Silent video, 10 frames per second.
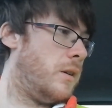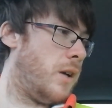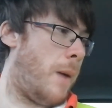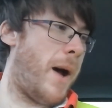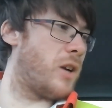
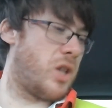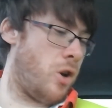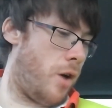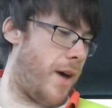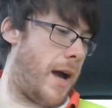I'm actually
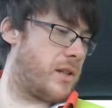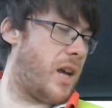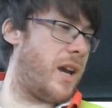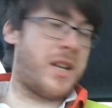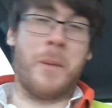not that
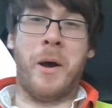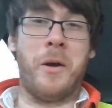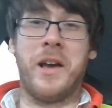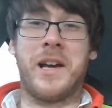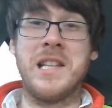excited
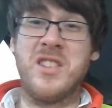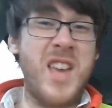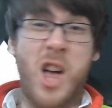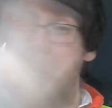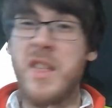about it. Could you
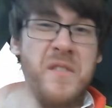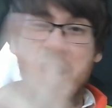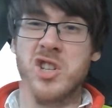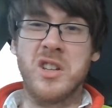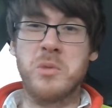tell by the
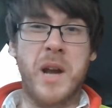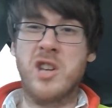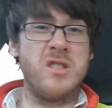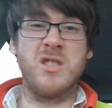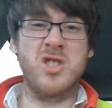facial
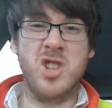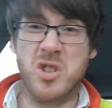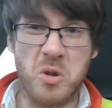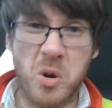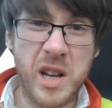expressions? There's just
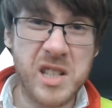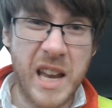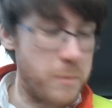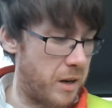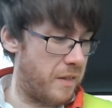no
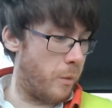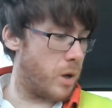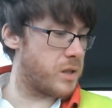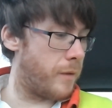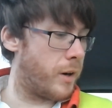excitement in there
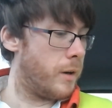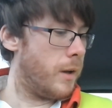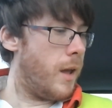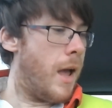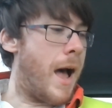whatsoever.
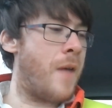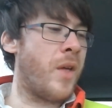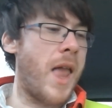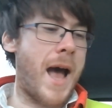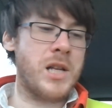And the
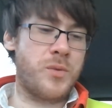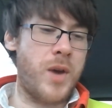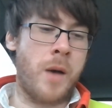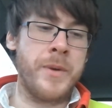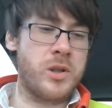last
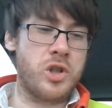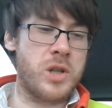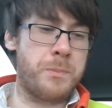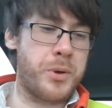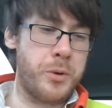film, this was
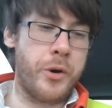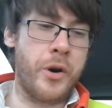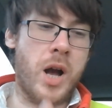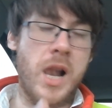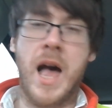just pure
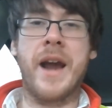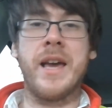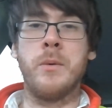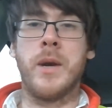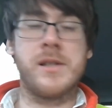
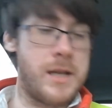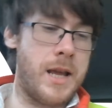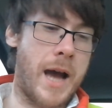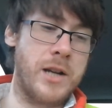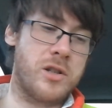hilarity when I seen it.
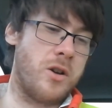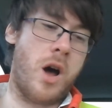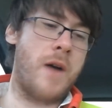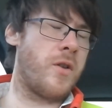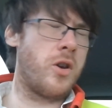I just
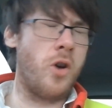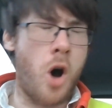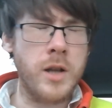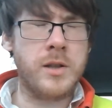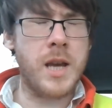thought, I've
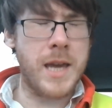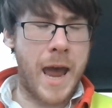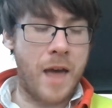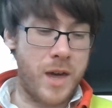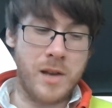got to
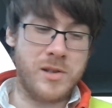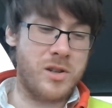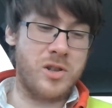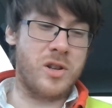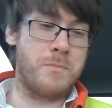get this. This
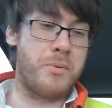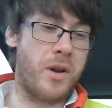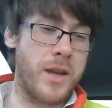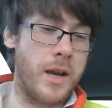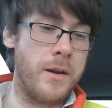is just
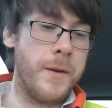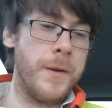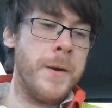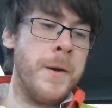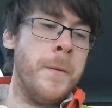brilliant.
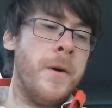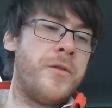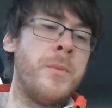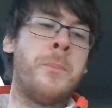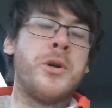
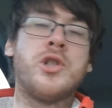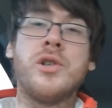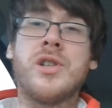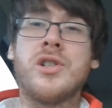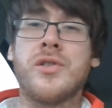From the
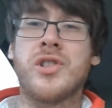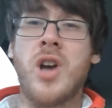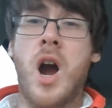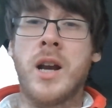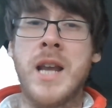producers of
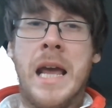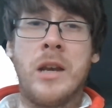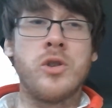Sharknado.